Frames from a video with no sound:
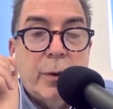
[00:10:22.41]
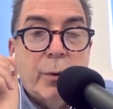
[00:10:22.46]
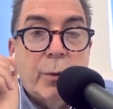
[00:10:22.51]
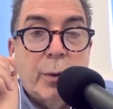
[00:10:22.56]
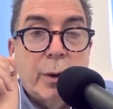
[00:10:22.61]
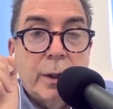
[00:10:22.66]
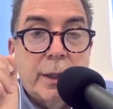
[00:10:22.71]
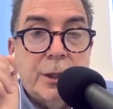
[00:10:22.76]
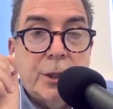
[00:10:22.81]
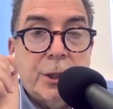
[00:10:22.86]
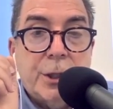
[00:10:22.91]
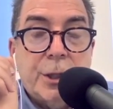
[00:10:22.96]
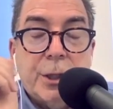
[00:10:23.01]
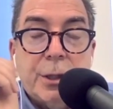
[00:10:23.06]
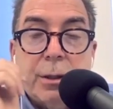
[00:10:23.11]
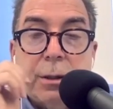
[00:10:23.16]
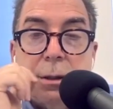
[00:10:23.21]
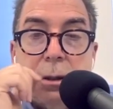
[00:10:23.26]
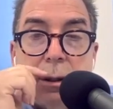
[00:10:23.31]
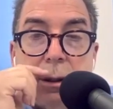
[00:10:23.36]

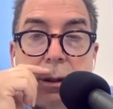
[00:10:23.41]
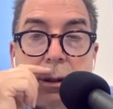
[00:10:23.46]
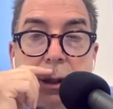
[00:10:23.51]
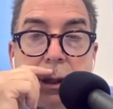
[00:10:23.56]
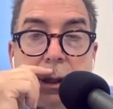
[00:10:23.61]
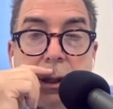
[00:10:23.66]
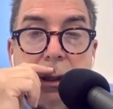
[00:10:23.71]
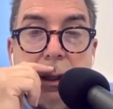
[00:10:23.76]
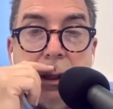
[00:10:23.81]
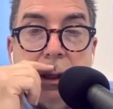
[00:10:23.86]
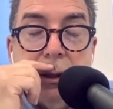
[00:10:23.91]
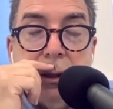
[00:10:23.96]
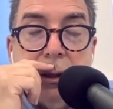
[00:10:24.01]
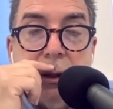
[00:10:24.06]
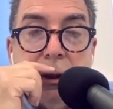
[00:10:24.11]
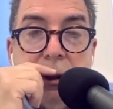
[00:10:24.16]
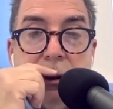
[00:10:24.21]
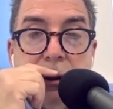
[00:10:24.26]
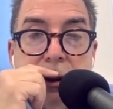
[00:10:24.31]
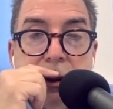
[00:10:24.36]
religious
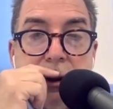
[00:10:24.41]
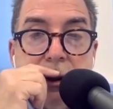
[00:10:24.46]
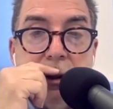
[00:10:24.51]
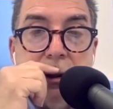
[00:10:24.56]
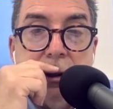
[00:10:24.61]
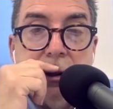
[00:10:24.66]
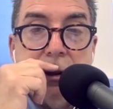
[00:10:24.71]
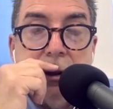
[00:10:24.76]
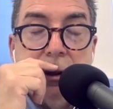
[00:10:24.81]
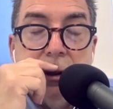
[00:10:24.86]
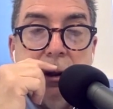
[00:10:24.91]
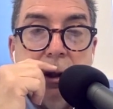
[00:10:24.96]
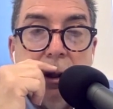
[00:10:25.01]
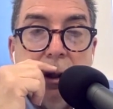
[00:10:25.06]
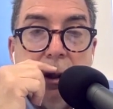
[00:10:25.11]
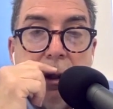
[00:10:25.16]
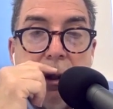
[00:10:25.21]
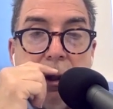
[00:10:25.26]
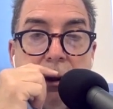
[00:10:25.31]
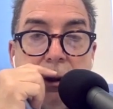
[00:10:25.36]
institutions,
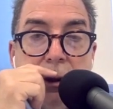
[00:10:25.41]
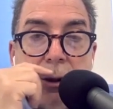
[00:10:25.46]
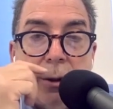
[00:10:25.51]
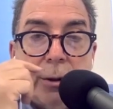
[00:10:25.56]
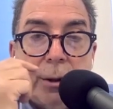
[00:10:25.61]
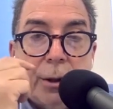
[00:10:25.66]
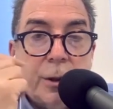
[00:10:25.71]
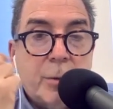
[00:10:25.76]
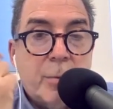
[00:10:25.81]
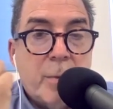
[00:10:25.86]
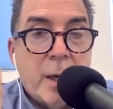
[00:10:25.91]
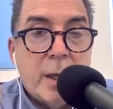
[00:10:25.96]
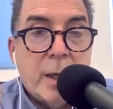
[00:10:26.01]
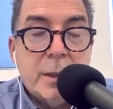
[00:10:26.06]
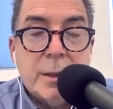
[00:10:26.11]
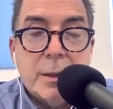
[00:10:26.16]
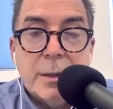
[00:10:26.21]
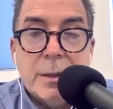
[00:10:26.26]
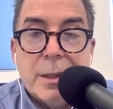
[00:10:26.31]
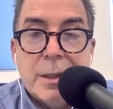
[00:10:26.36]
churches,
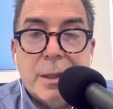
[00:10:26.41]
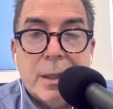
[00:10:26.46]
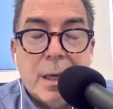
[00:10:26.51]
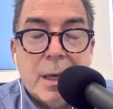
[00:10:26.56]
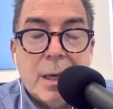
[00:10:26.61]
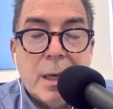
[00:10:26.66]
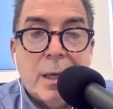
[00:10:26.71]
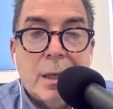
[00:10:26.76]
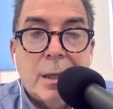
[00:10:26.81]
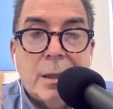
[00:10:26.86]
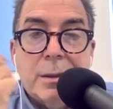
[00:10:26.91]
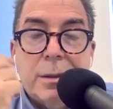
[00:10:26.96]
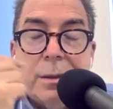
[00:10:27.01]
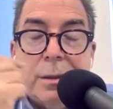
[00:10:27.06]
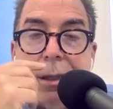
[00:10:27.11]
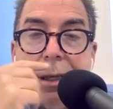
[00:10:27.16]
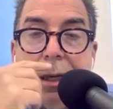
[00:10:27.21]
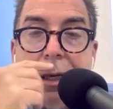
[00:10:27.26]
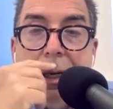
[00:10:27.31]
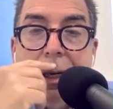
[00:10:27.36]
mosques, synagogues,